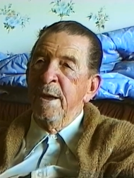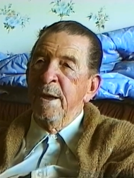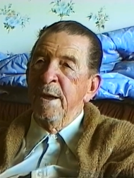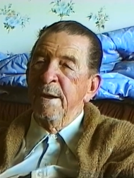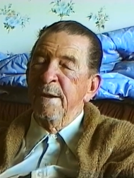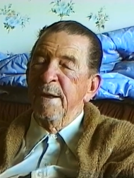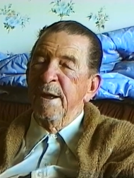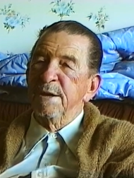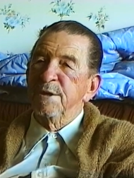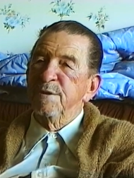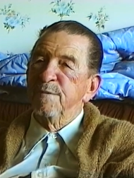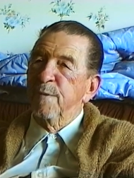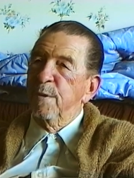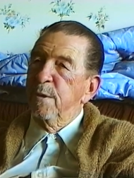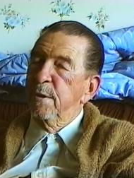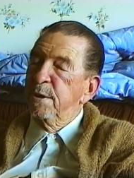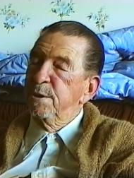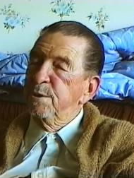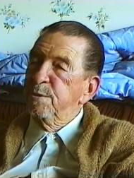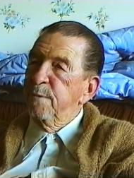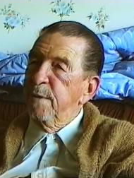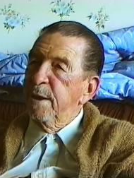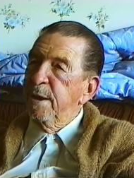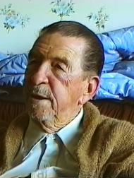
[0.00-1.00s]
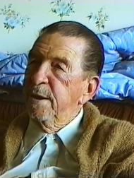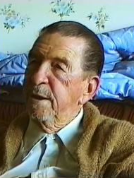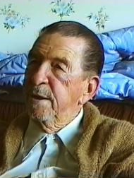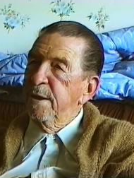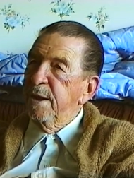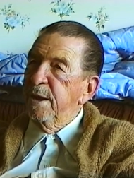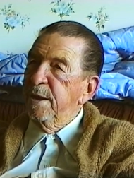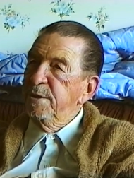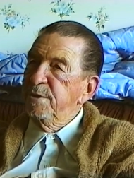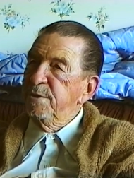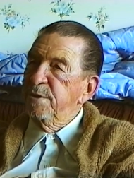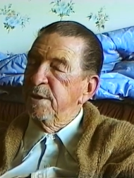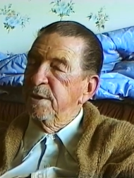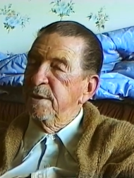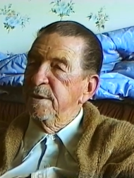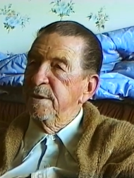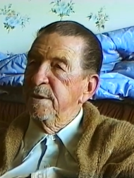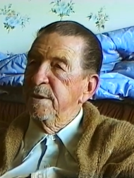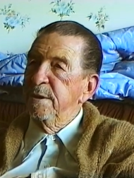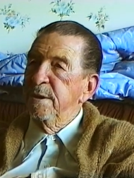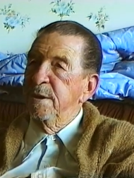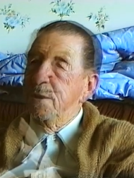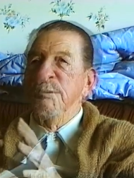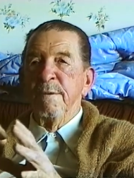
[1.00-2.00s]
and that's voltage regulation.
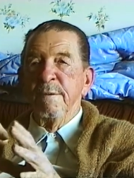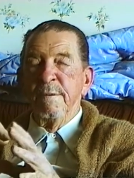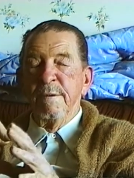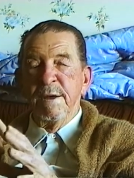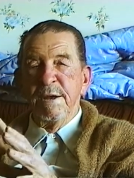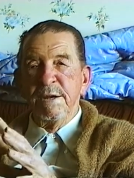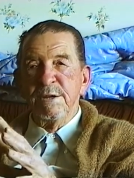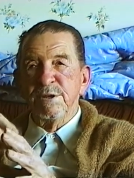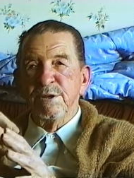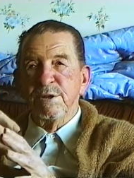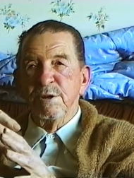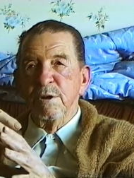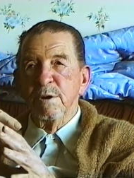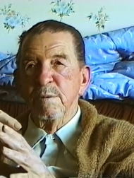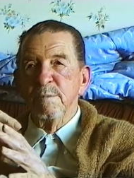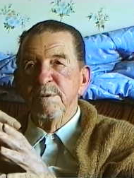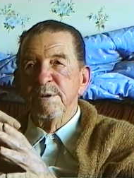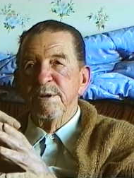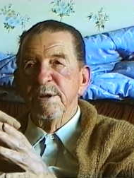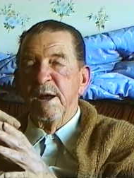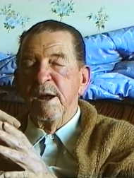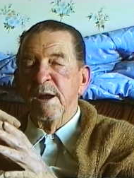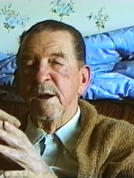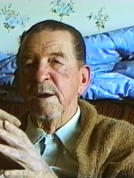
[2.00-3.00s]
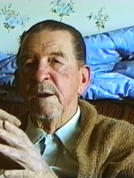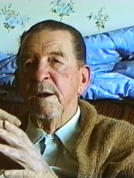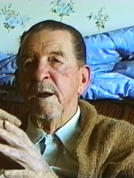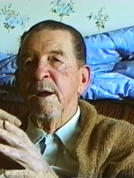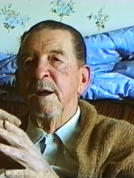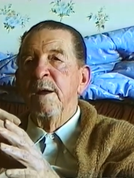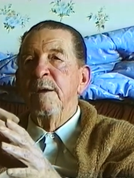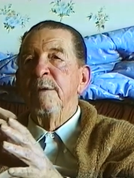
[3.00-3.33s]
These tubes then,